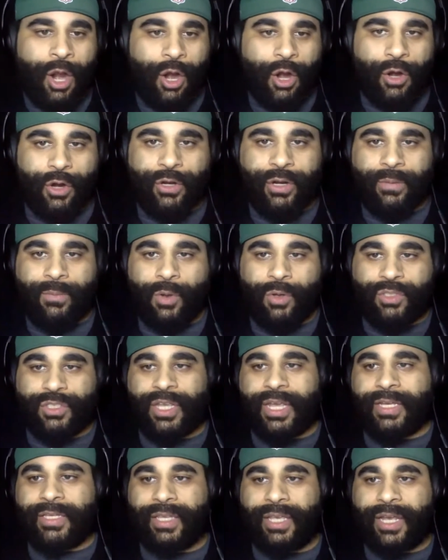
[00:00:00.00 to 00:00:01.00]
Herndon most
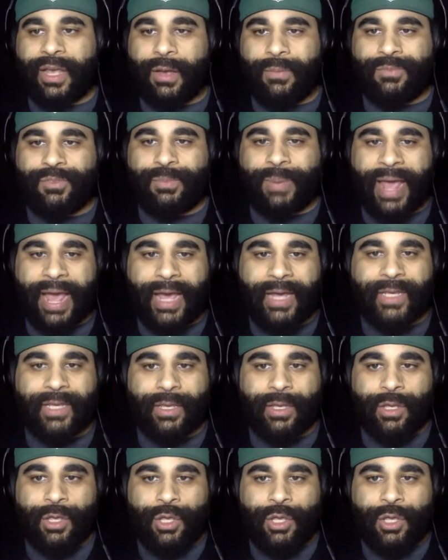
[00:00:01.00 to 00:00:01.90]
likely comes back.